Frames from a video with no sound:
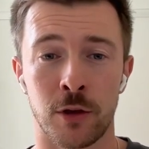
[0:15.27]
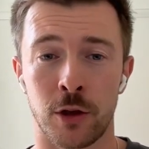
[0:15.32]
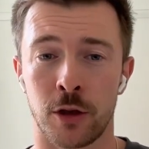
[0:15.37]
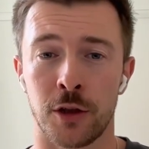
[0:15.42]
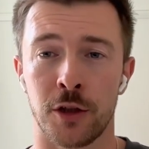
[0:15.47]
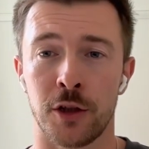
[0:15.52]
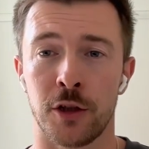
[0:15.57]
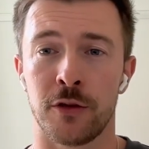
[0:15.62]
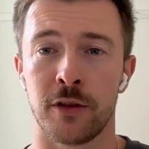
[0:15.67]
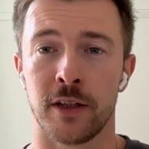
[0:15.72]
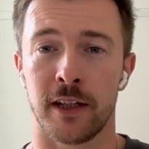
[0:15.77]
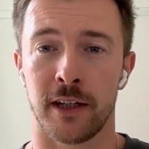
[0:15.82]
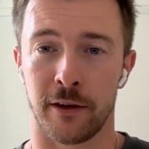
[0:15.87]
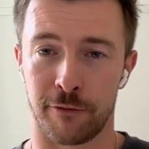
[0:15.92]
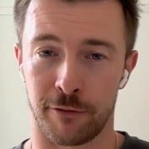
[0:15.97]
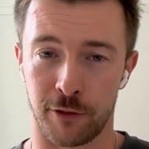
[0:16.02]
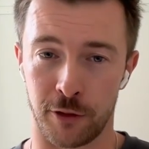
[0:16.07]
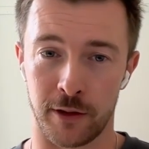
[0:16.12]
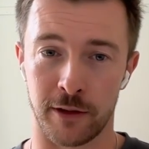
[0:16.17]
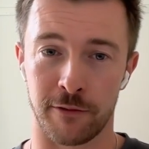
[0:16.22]
You can use it in
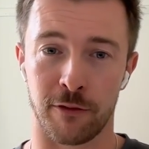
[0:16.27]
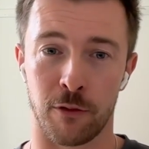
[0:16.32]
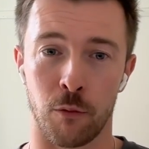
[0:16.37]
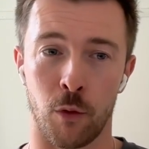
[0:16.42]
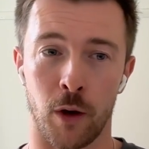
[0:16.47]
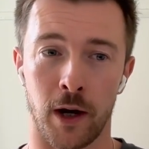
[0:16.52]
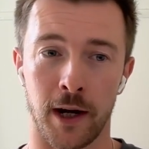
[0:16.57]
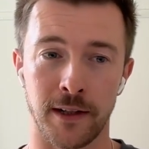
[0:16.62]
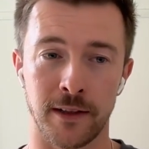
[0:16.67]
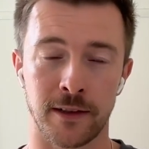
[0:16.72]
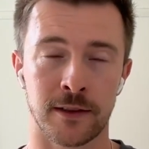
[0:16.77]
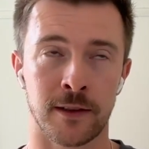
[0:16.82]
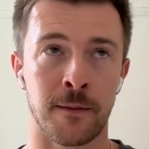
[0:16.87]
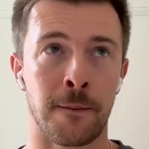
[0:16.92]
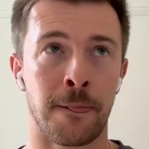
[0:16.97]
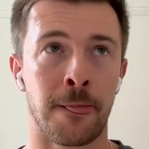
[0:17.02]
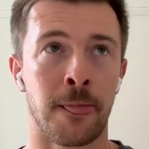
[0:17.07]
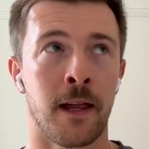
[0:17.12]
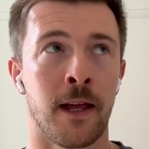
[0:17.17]
a few different ways.